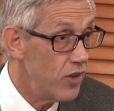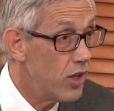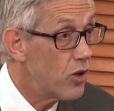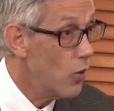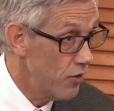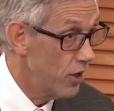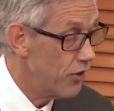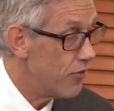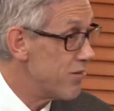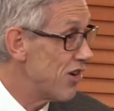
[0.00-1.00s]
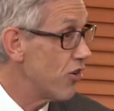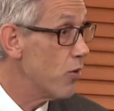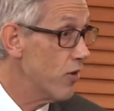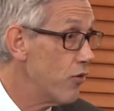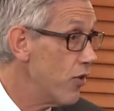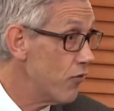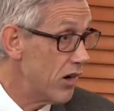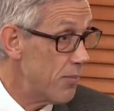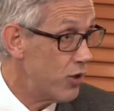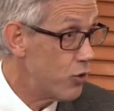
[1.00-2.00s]
the equivalent, the British equivalent of the
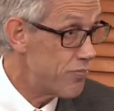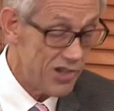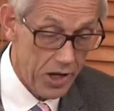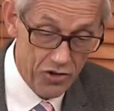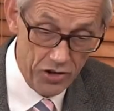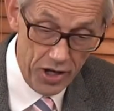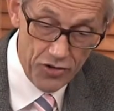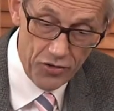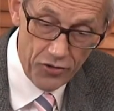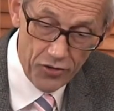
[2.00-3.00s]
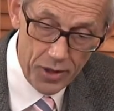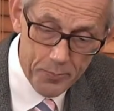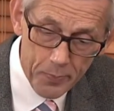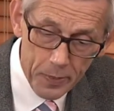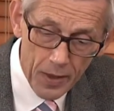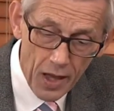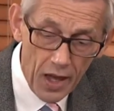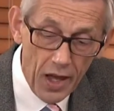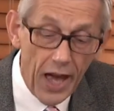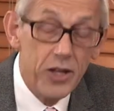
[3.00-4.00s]
Environmental Protection Agency.
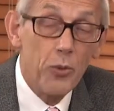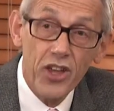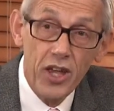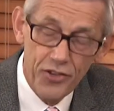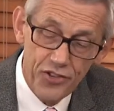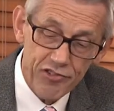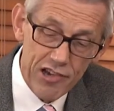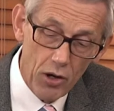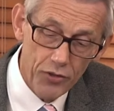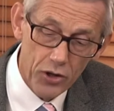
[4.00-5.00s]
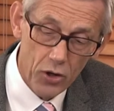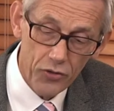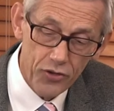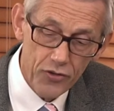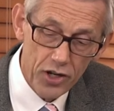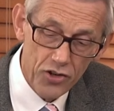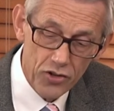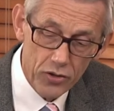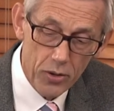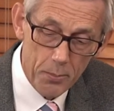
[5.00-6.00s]
And it was a history of the
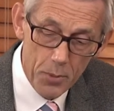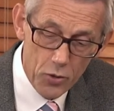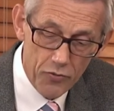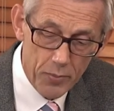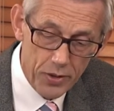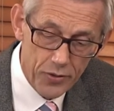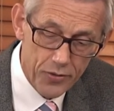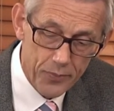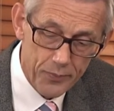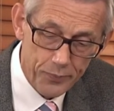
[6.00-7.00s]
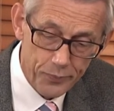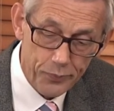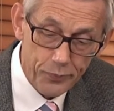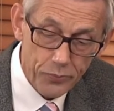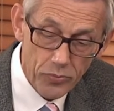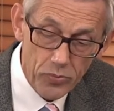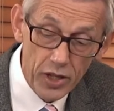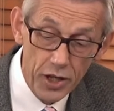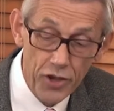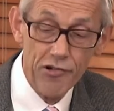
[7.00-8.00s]
conservation movement.
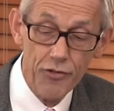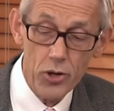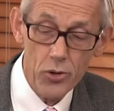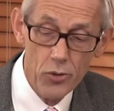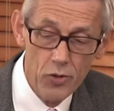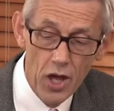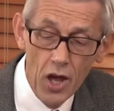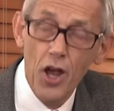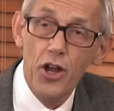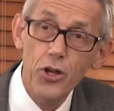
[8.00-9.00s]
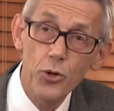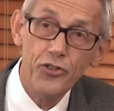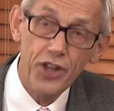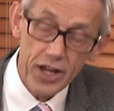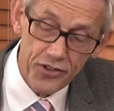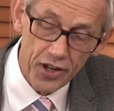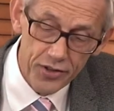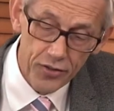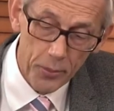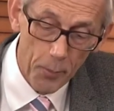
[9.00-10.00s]
In his review, Hughes
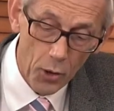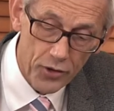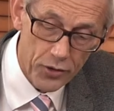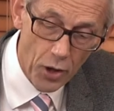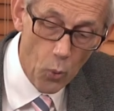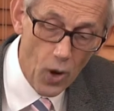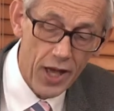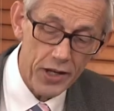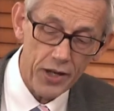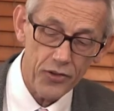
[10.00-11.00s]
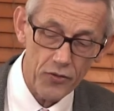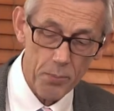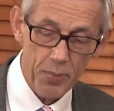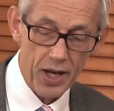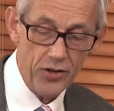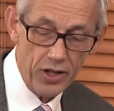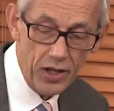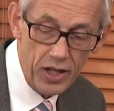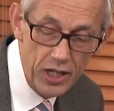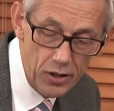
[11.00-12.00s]
dated the modern awareness of
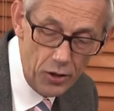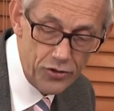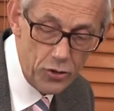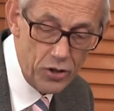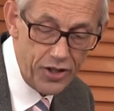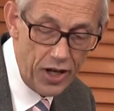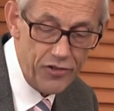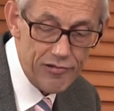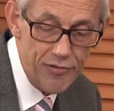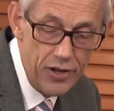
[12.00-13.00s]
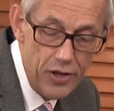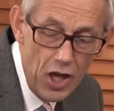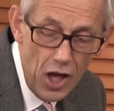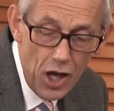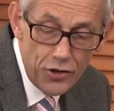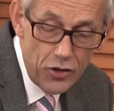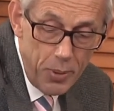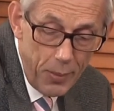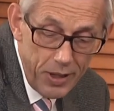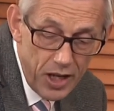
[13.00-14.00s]
impending ecological catastrophe to the
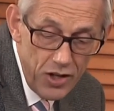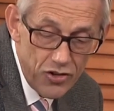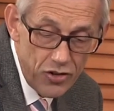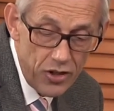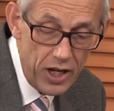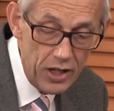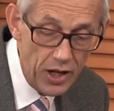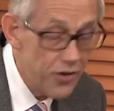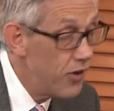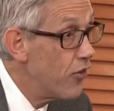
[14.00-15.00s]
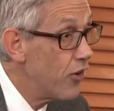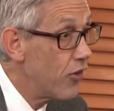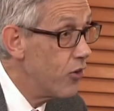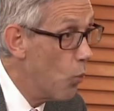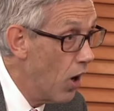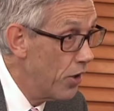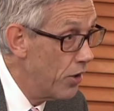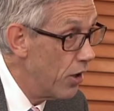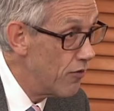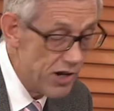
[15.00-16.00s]
publication in
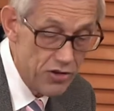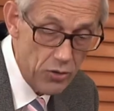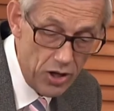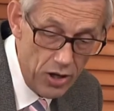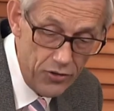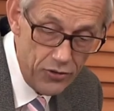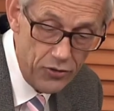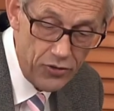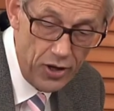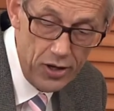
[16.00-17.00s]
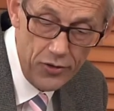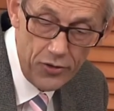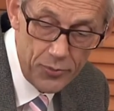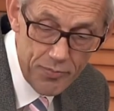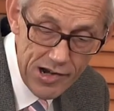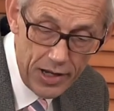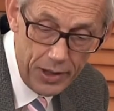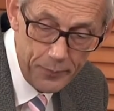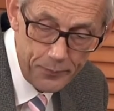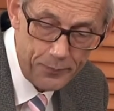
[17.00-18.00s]
1961 of Rachel Carson's Silent Spring,